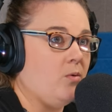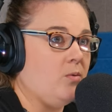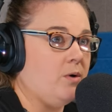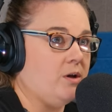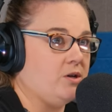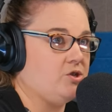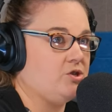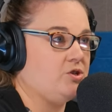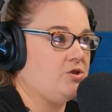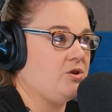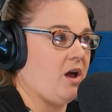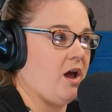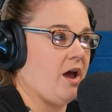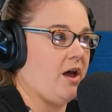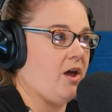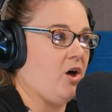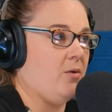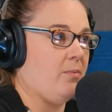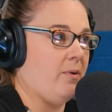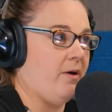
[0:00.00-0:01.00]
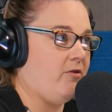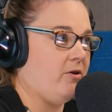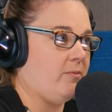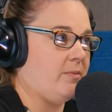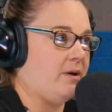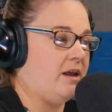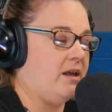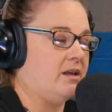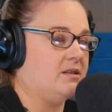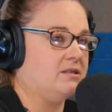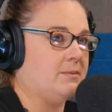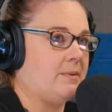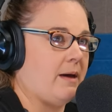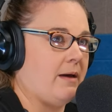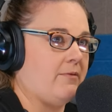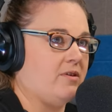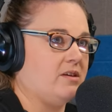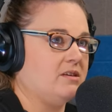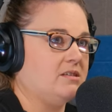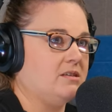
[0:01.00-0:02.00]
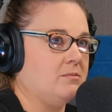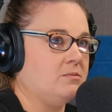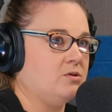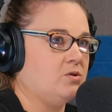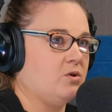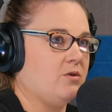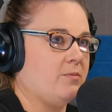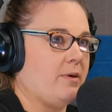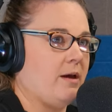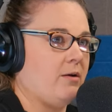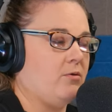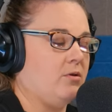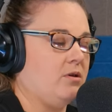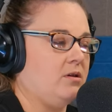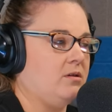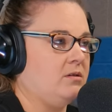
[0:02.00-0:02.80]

which I hope everybody ends up having some sort of payroll,